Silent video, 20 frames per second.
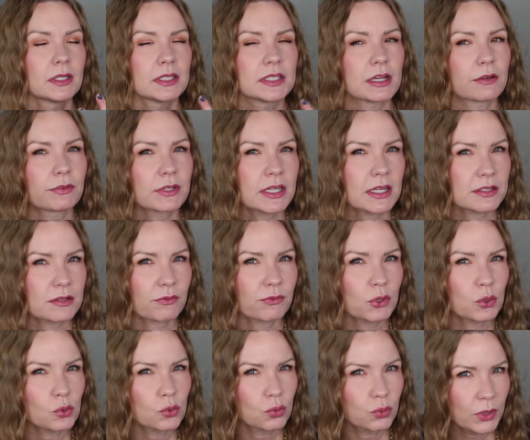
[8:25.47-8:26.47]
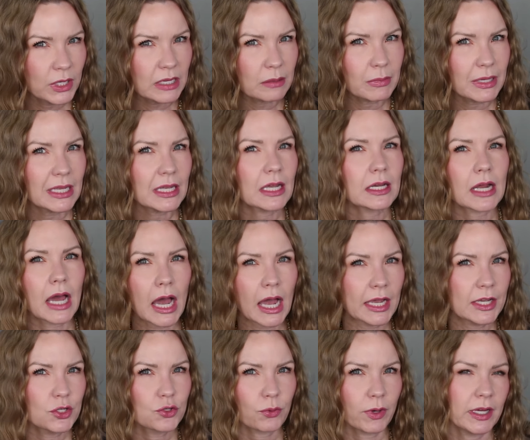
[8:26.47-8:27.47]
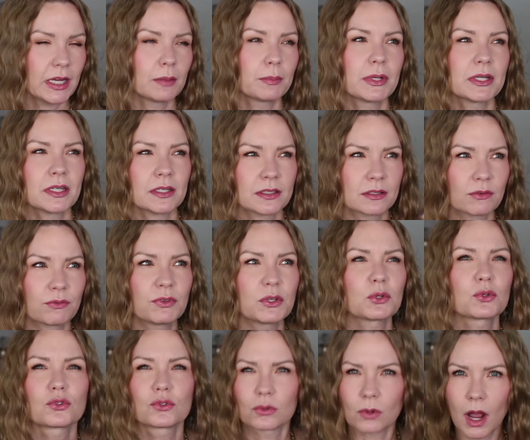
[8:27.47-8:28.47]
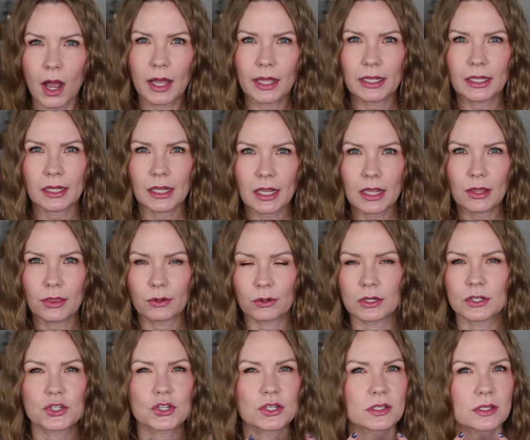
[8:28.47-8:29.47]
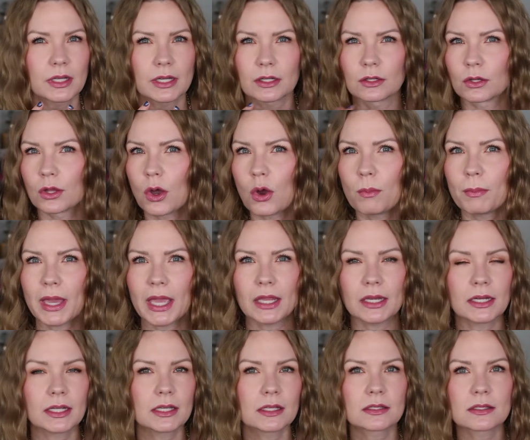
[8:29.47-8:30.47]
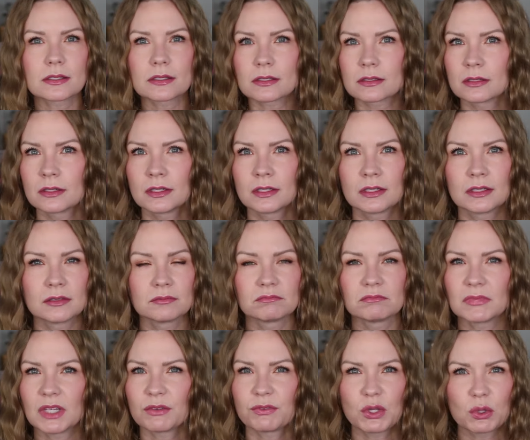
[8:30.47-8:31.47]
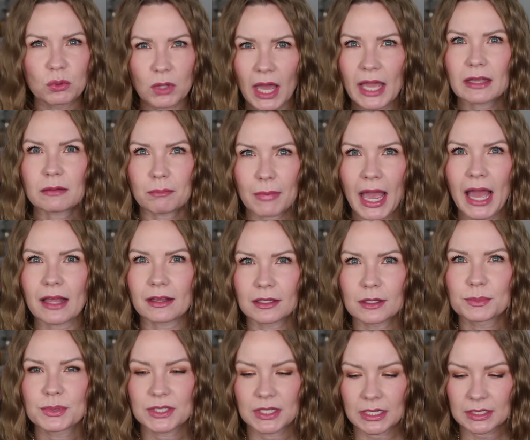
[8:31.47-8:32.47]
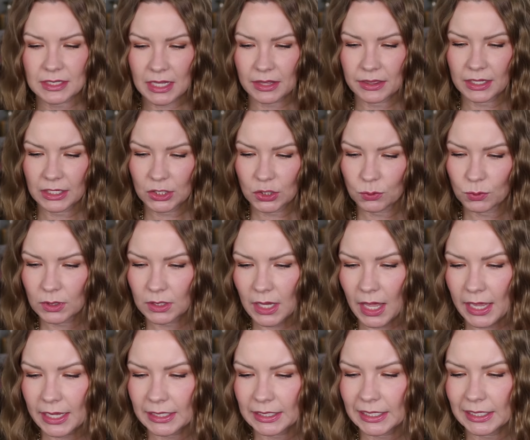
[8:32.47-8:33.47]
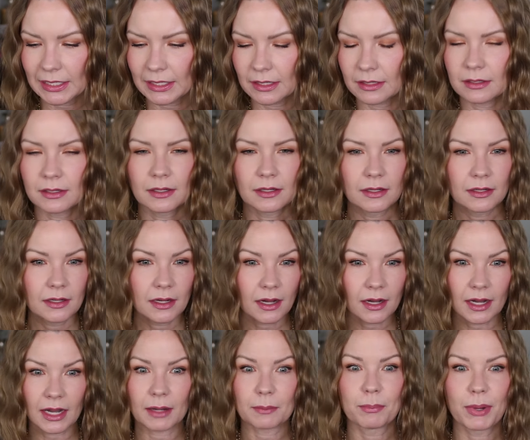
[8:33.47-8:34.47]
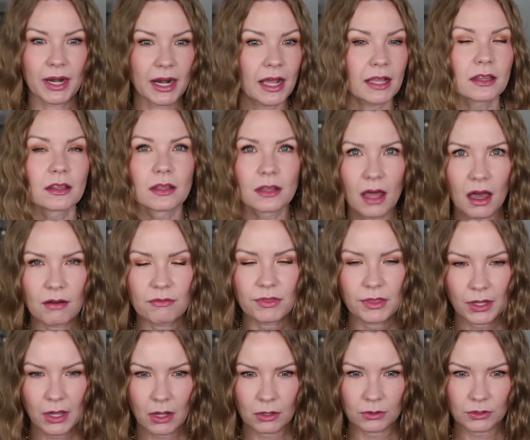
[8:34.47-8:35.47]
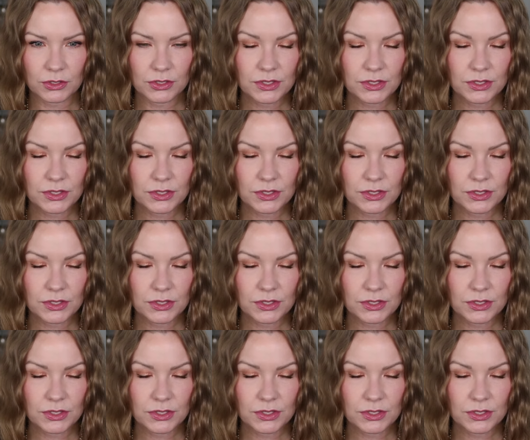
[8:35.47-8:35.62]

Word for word: Definitely doesn't feel creamy and hydrating, but doesn't feel drying either. It's just like low maintenance if you like matte lipsticks, I think you would like it, uh, but I love the color.